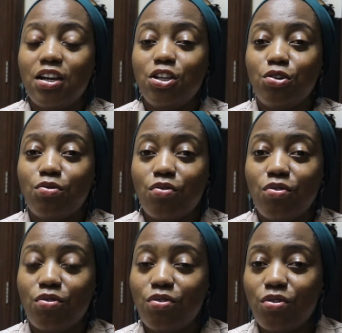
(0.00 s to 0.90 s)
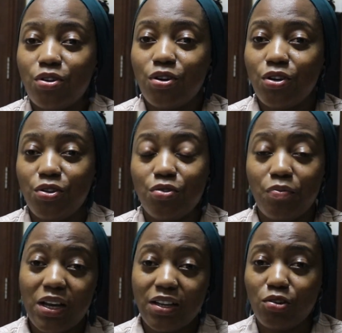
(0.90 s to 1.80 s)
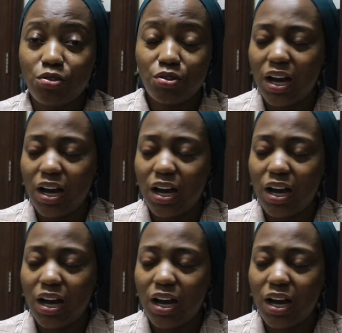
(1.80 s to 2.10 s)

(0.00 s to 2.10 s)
you make your,